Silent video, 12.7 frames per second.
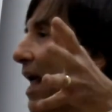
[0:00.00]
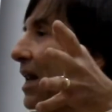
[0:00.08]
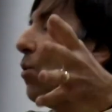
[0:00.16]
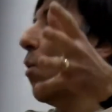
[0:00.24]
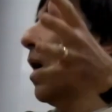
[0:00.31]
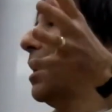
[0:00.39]

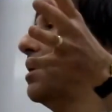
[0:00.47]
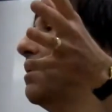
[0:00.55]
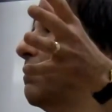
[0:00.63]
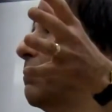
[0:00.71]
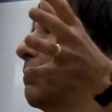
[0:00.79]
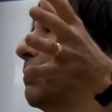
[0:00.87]
anyway.
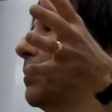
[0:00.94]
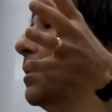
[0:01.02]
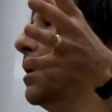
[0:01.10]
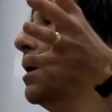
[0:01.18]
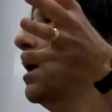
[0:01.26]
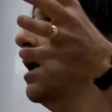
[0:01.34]

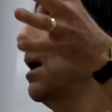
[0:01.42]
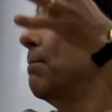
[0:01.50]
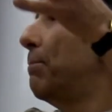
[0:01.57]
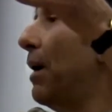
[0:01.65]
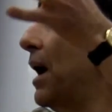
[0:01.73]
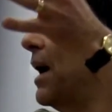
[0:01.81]

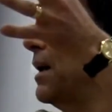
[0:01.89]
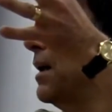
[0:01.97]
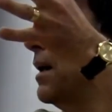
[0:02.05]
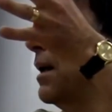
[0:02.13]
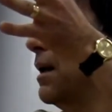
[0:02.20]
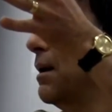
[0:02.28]

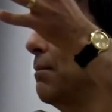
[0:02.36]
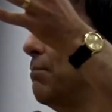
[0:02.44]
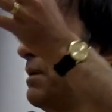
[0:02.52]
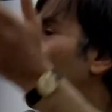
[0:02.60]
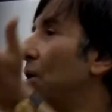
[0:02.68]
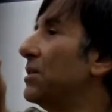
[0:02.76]
But
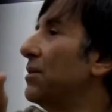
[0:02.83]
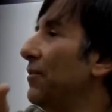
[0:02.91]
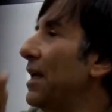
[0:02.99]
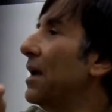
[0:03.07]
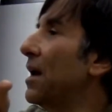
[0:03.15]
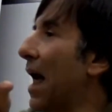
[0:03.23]
because of
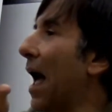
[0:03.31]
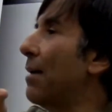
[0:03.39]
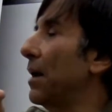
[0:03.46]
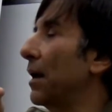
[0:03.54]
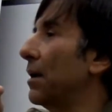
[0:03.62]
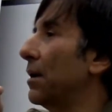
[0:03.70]

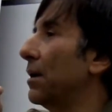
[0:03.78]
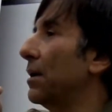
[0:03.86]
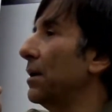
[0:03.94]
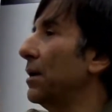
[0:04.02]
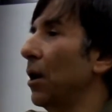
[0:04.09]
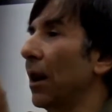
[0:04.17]
economic,
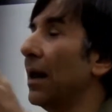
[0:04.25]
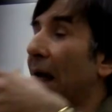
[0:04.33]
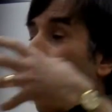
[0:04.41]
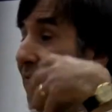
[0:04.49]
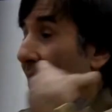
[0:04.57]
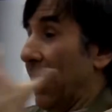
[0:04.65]
you know, like
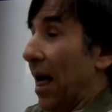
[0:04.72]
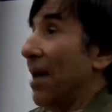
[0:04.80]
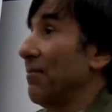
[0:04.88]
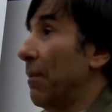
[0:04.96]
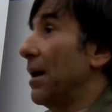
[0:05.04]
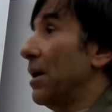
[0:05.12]
I've got a
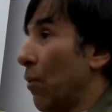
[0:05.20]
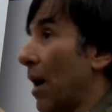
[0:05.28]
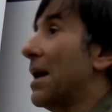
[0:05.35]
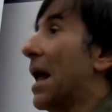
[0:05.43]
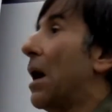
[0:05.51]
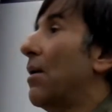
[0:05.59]
lot of money.
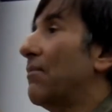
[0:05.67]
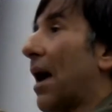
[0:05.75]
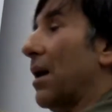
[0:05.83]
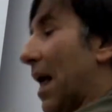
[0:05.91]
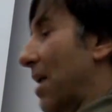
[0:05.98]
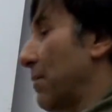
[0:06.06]
Right now I've
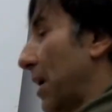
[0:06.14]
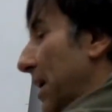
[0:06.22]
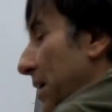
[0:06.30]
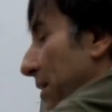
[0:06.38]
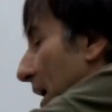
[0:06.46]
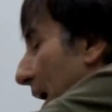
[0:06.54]
got a lot of
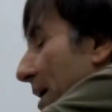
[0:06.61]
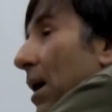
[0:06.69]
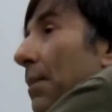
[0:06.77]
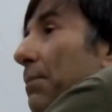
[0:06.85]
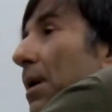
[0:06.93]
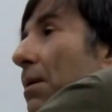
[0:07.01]
money tied
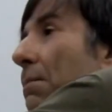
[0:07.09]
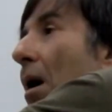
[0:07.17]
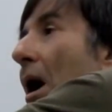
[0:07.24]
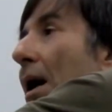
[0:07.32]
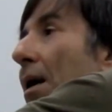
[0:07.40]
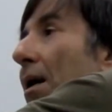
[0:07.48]
up in
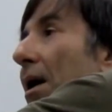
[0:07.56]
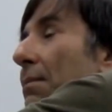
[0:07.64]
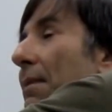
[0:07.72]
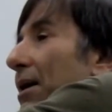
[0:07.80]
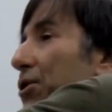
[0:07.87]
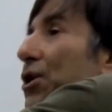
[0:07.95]

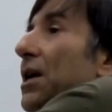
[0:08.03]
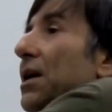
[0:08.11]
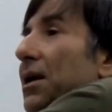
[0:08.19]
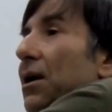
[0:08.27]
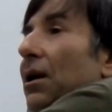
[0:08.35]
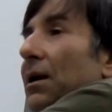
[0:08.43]
my chicken
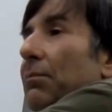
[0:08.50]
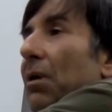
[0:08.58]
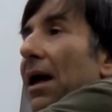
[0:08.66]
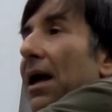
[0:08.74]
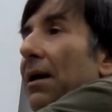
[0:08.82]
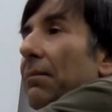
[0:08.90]
killing
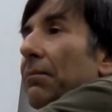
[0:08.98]
plant.